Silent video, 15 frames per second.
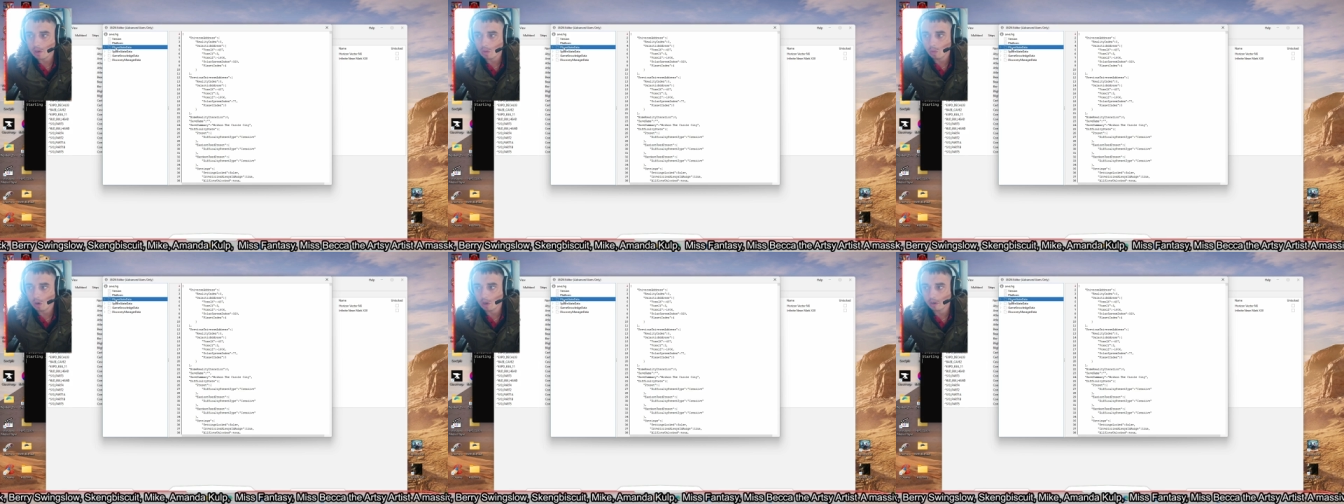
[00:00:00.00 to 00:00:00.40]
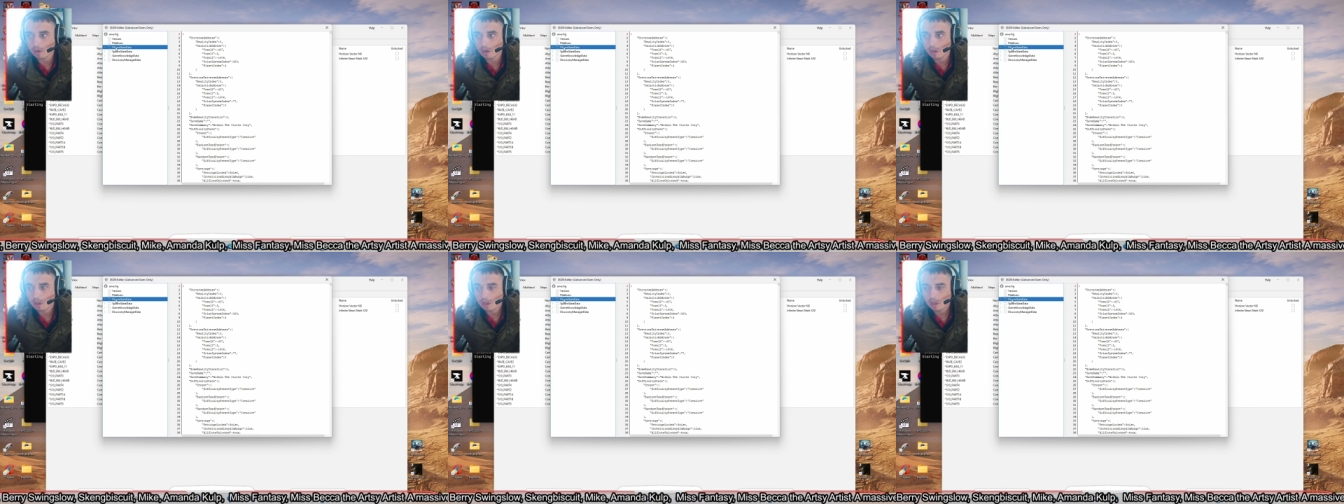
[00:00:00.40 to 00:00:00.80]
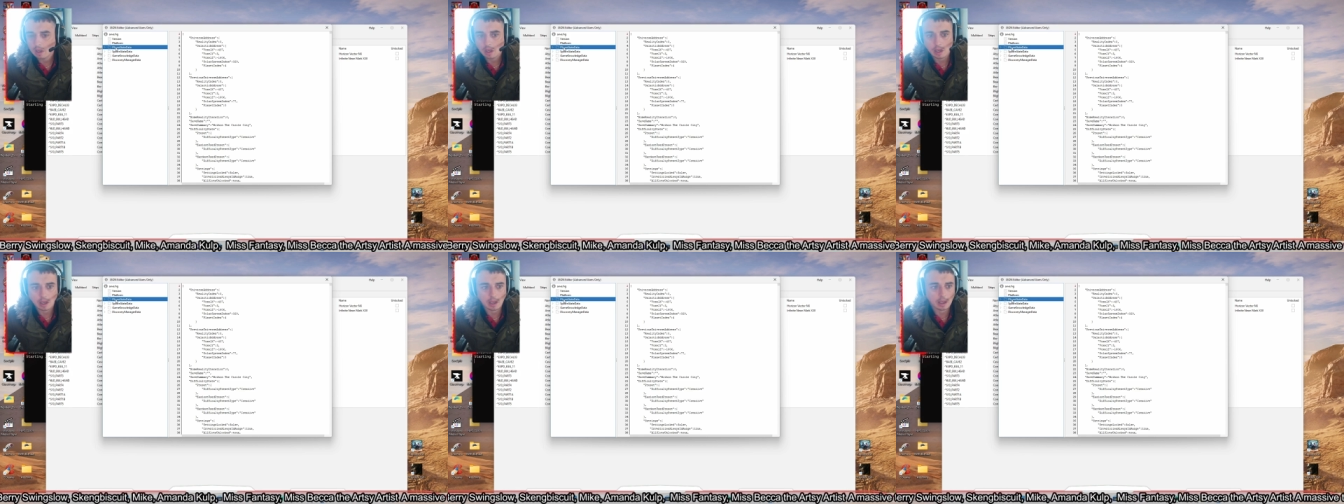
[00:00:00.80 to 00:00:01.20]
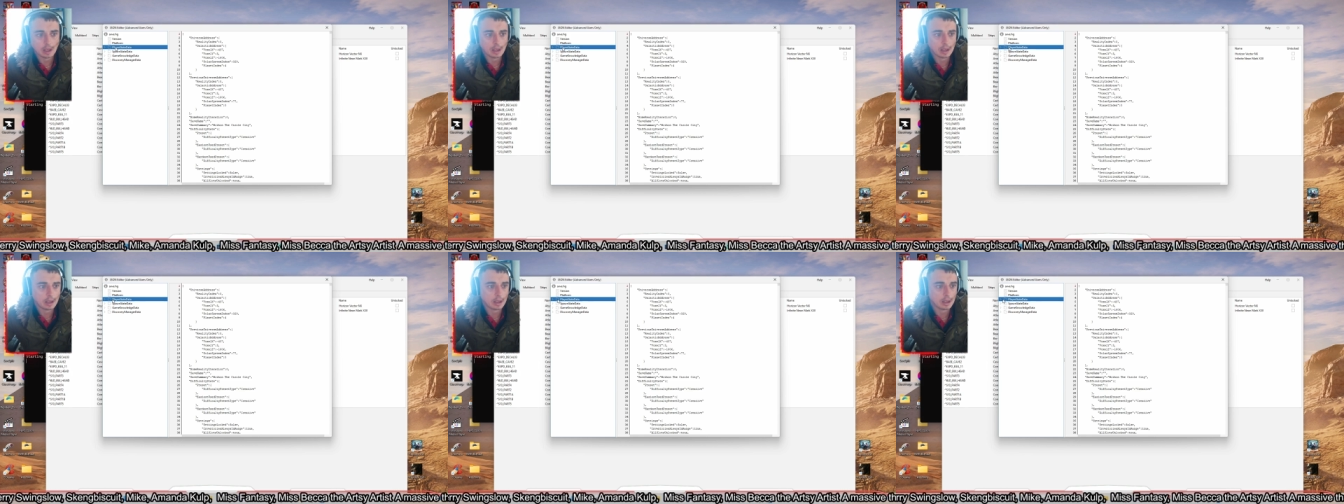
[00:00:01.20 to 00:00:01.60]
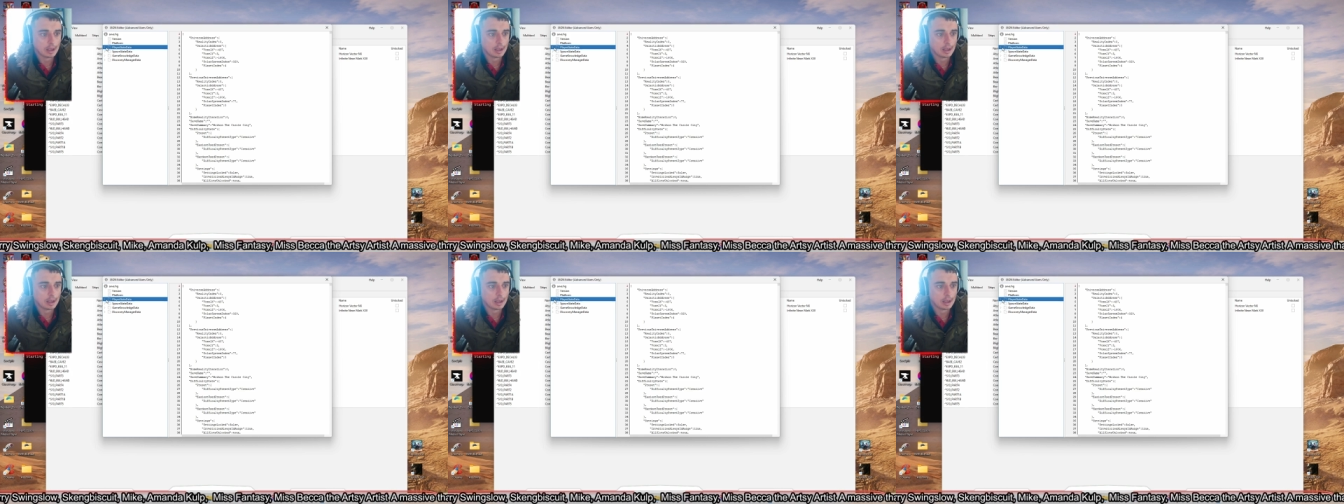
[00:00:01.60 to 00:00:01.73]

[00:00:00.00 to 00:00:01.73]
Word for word: you want, uh,